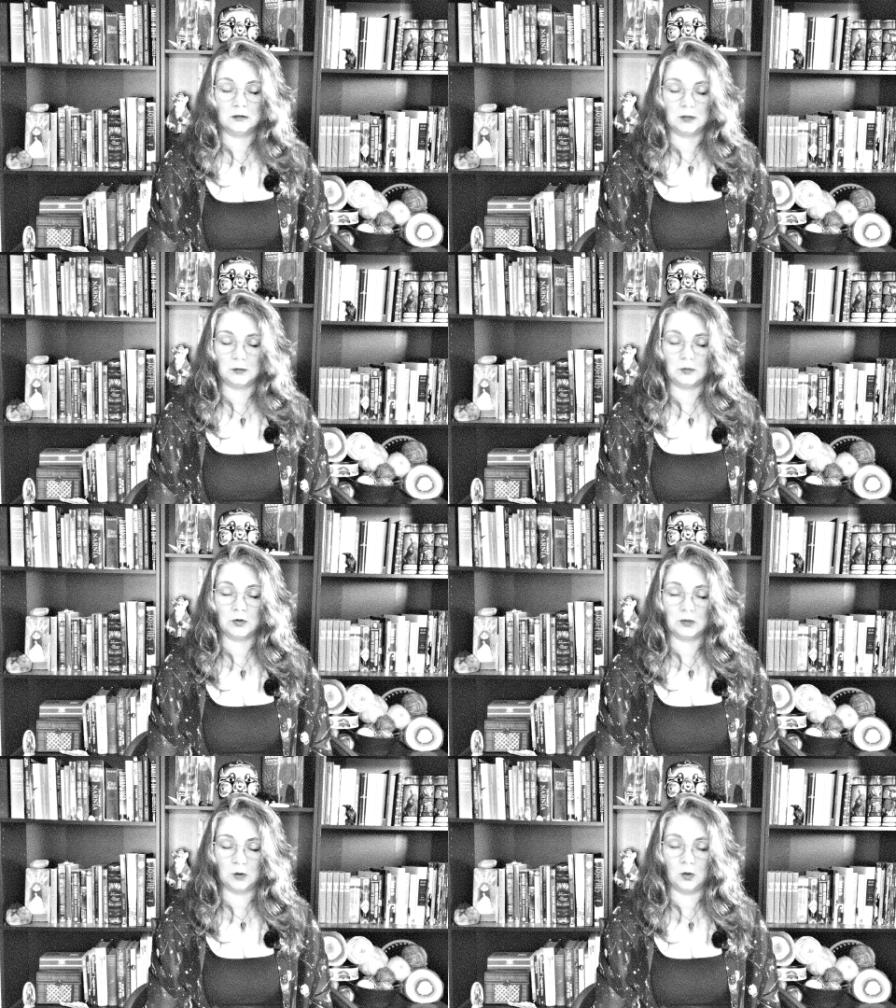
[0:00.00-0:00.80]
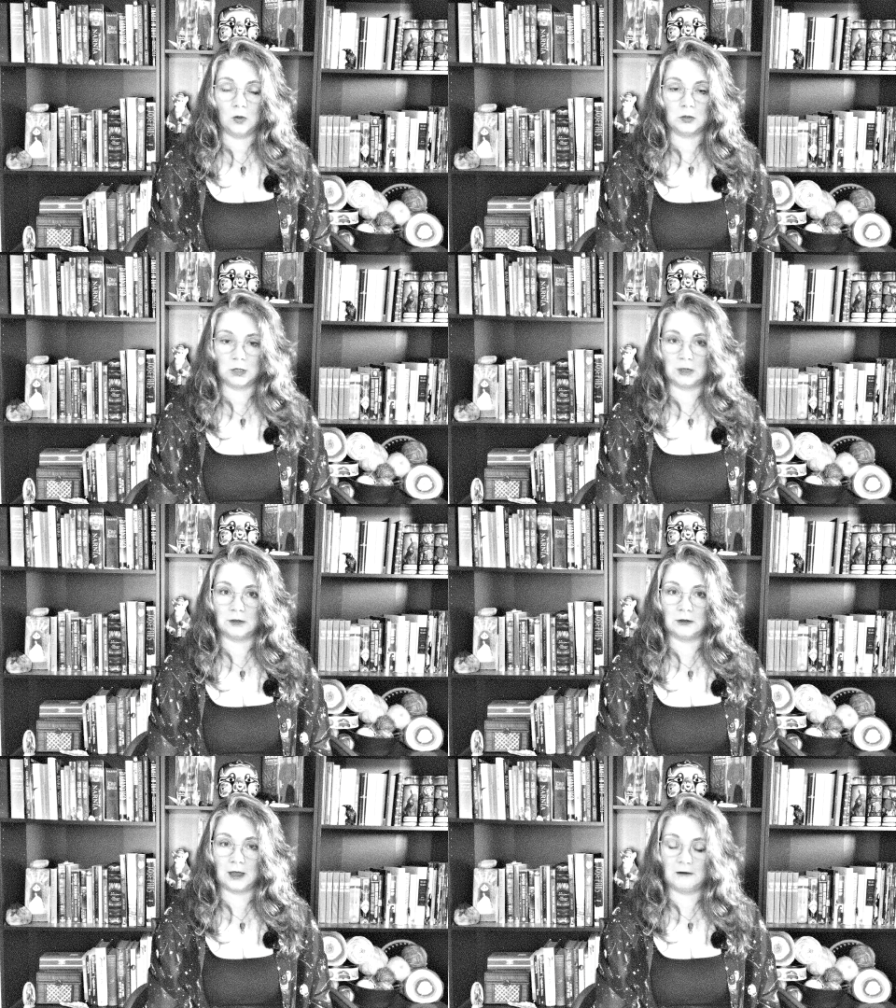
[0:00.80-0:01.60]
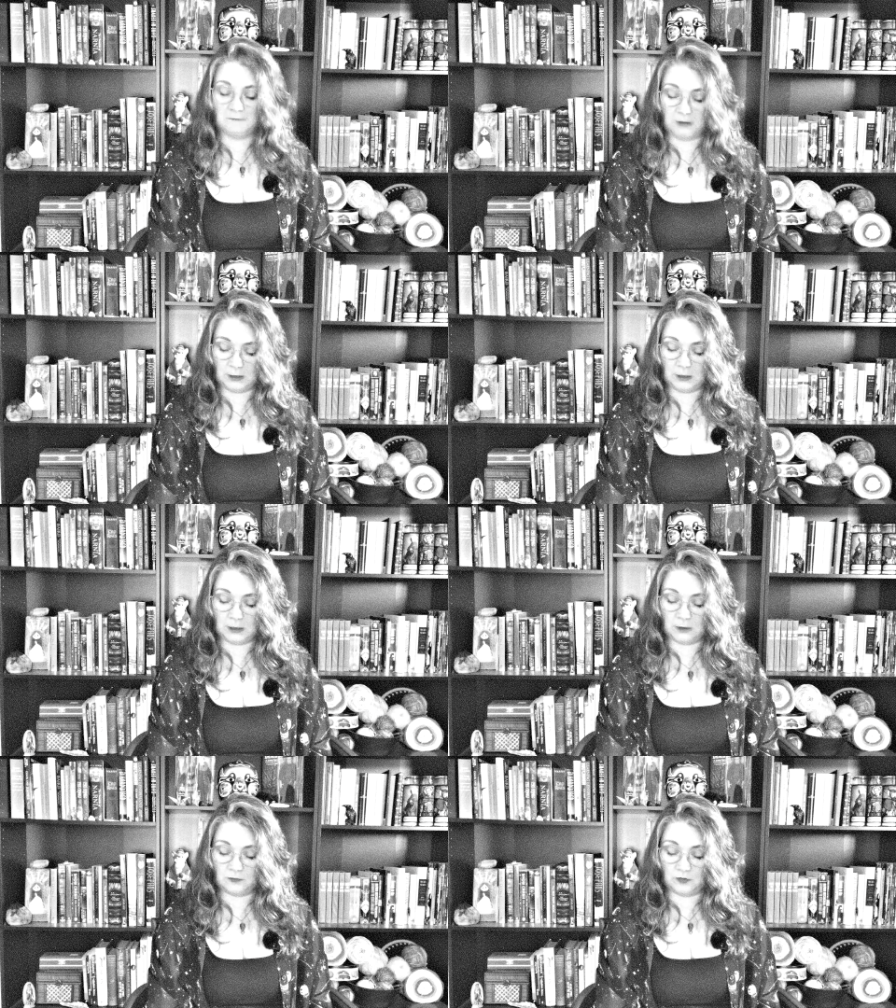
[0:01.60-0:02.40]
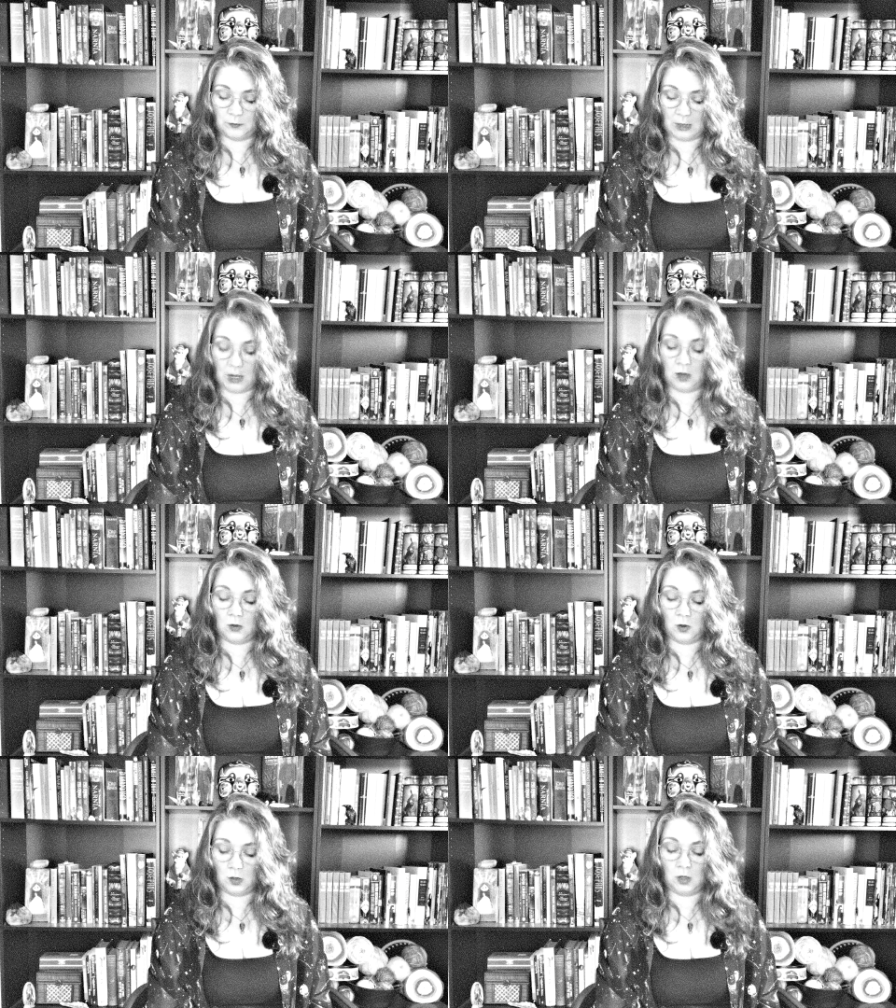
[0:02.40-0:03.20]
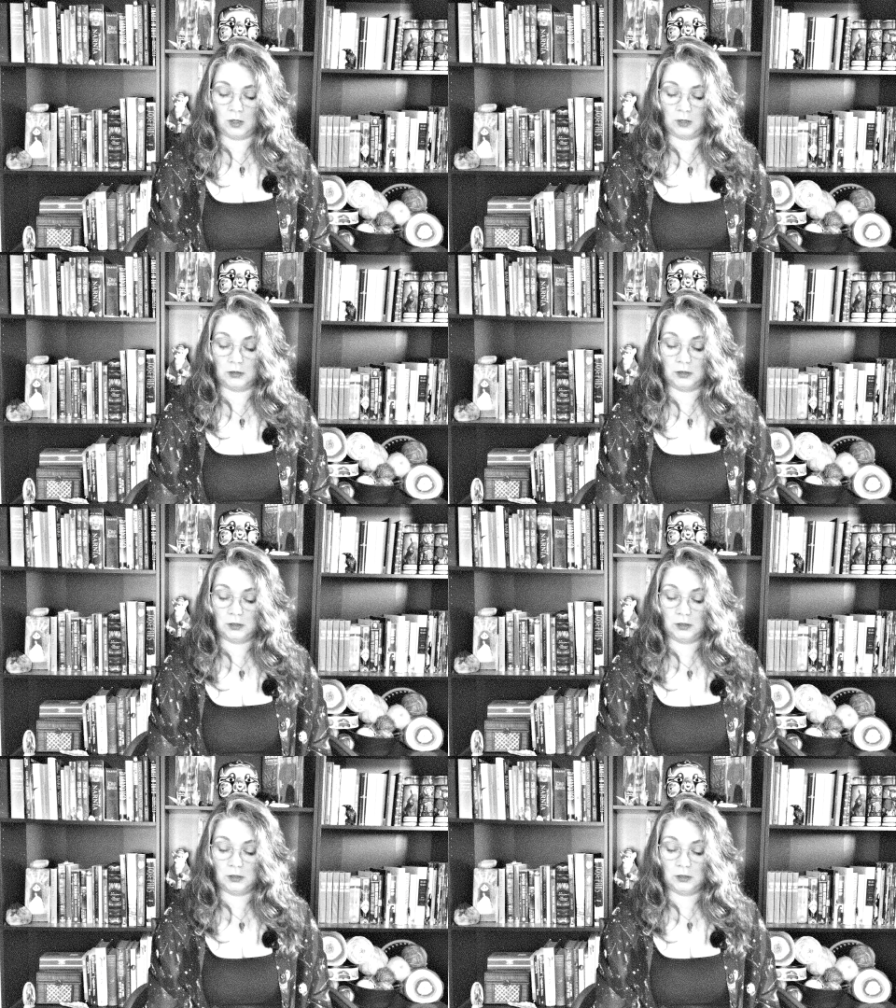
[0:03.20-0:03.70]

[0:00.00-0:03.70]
I'm going to hold on to that feeling from now on.